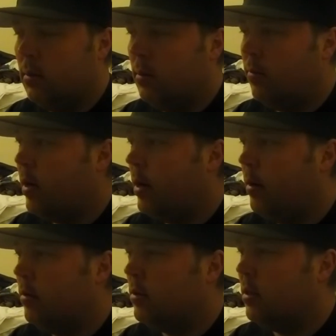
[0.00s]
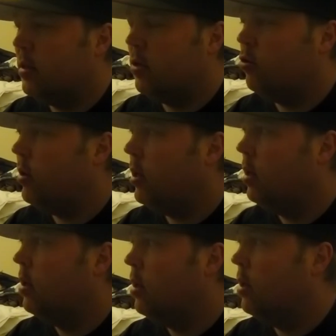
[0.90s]
Right? 600?
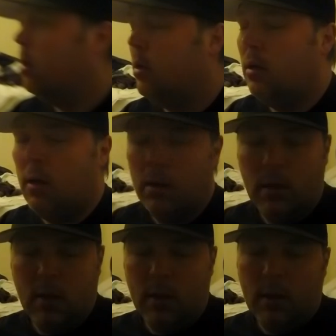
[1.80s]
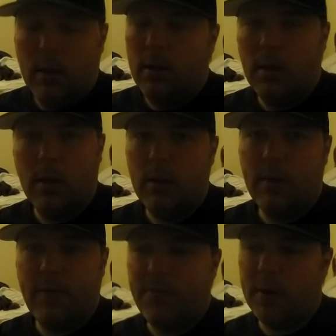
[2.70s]
Mm -hmm.
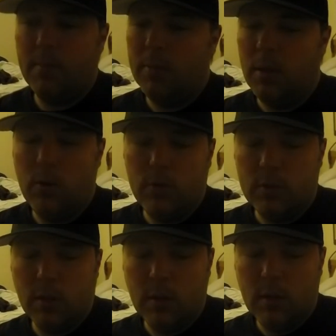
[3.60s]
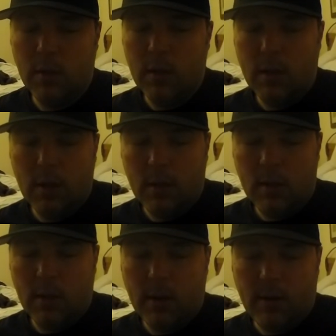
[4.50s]
That fucking blows.
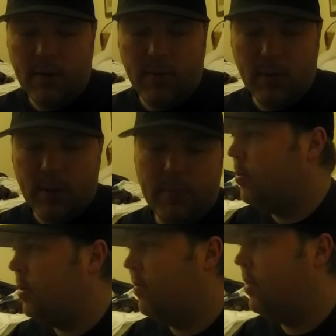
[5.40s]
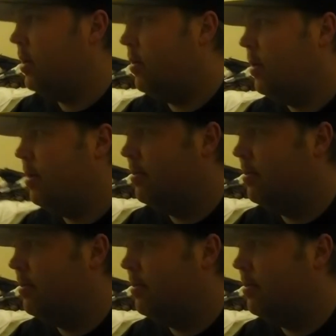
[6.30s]
I don't even want to put a video up.